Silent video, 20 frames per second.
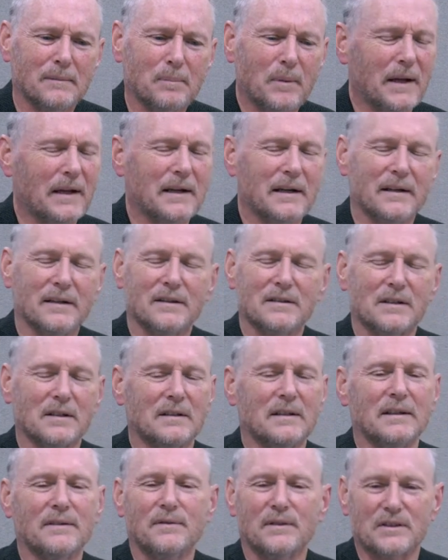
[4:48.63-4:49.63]
plein air is a
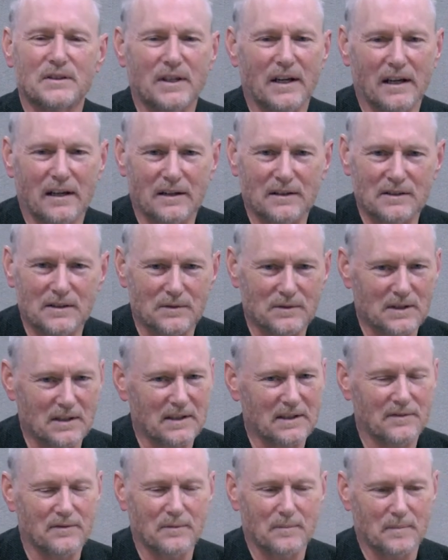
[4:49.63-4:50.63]
different challenge. It was a
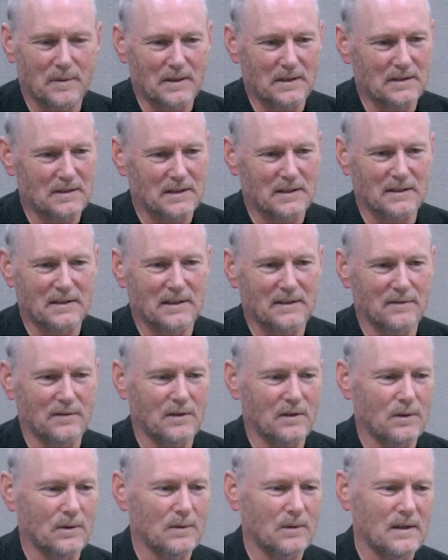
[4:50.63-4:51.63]
different beast, because even
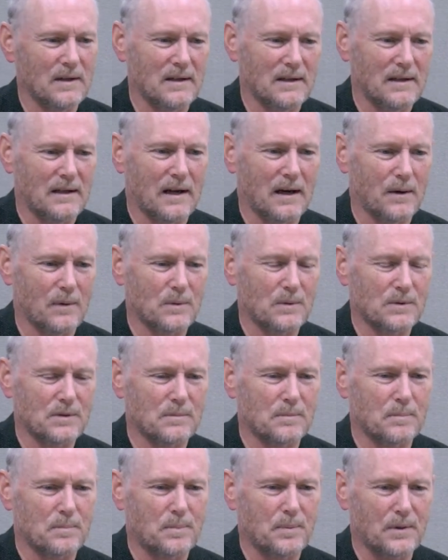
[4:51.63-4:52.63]
though I was
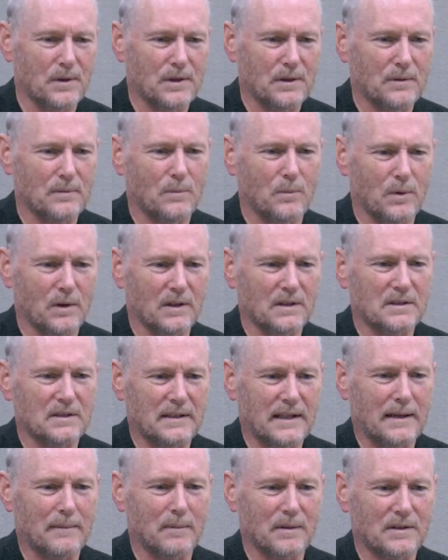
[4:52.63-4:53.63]
pretty well
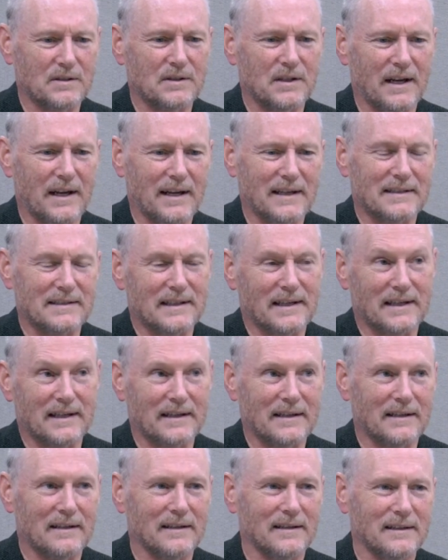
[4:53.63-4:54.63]
established as
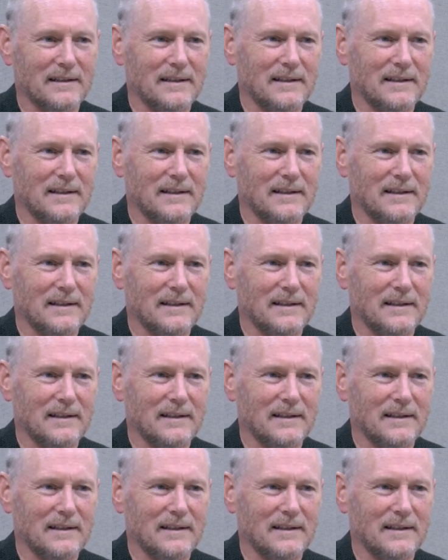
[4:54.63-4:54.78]
a